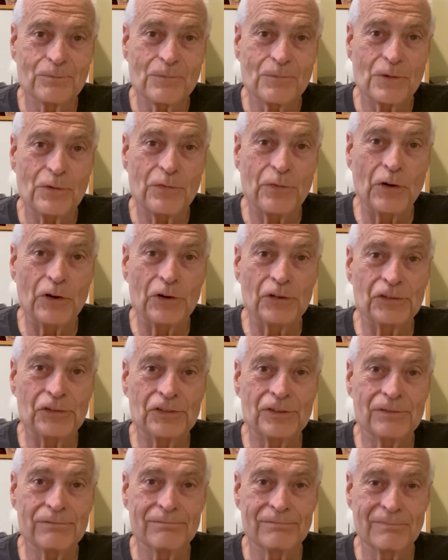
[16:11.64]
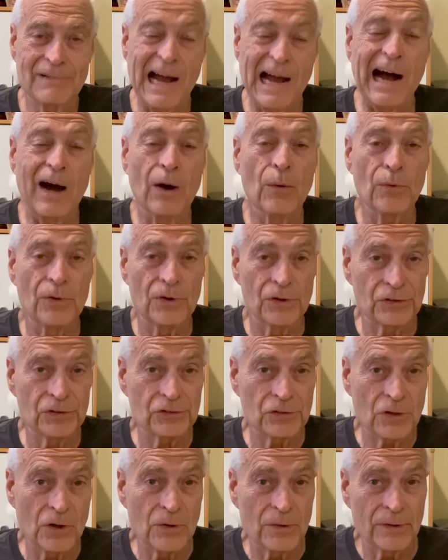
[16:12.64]
first hour or
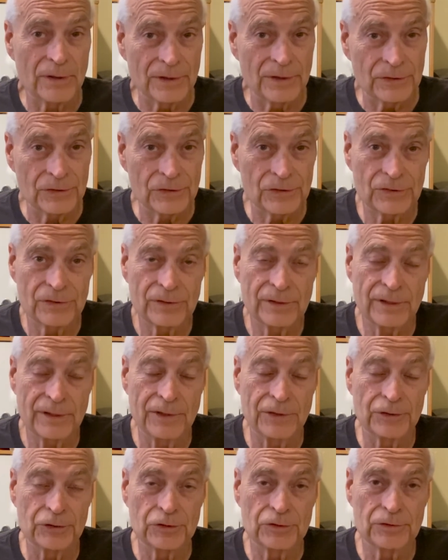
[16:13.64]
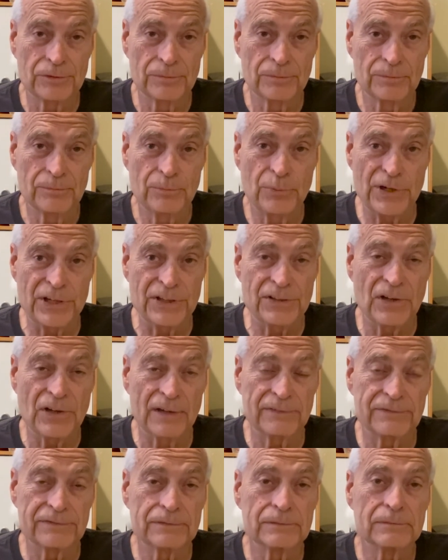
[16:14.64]
so is pretty
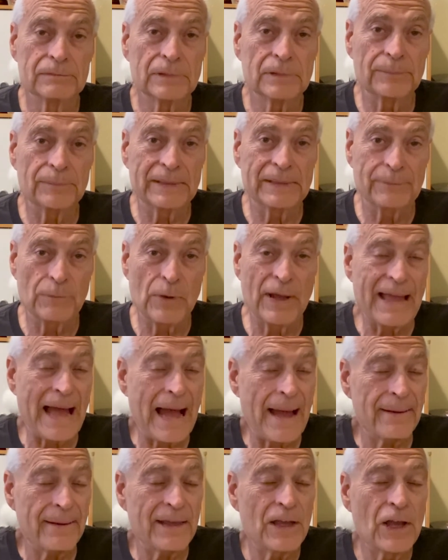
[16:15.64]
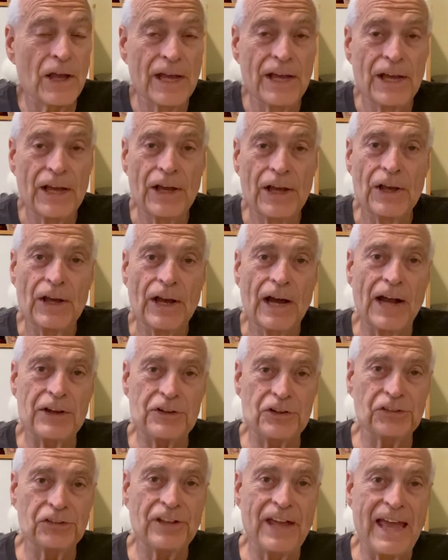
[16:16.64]
tough. I mean, I
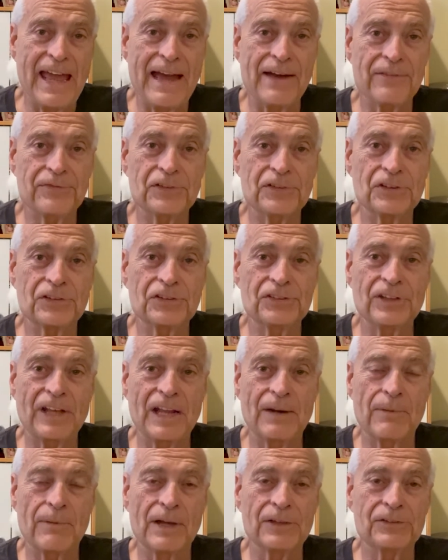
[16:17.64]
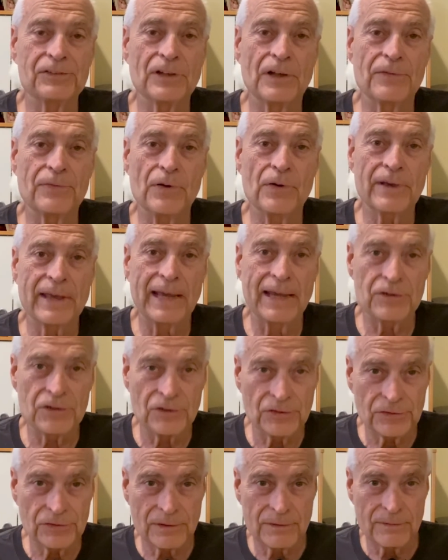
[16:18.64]
just have to say to myself, okay,
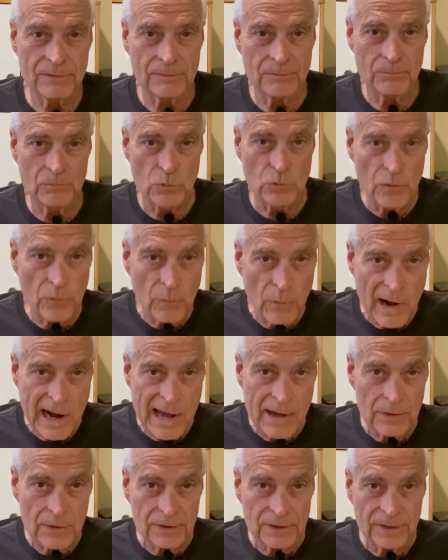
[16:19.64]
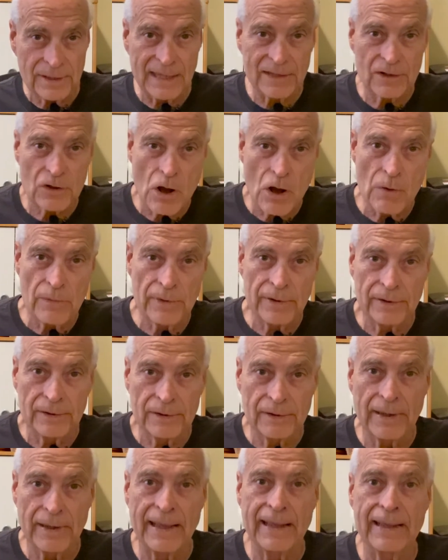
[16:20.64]
just move around, get
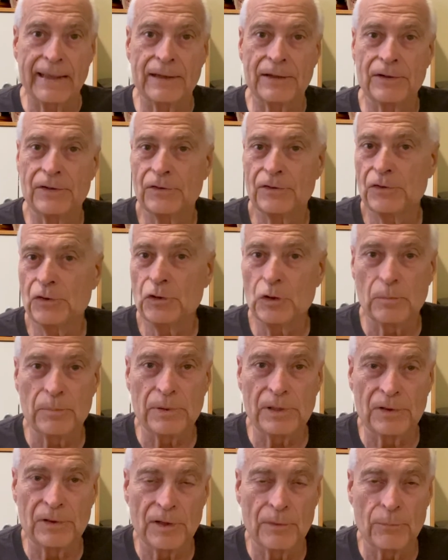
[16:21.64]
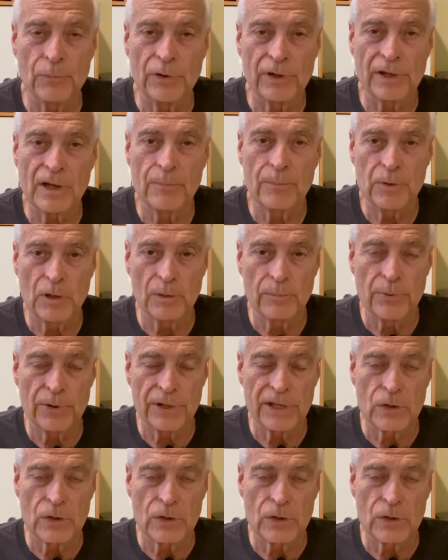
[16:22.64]
going, and you'll be limbering up here pretty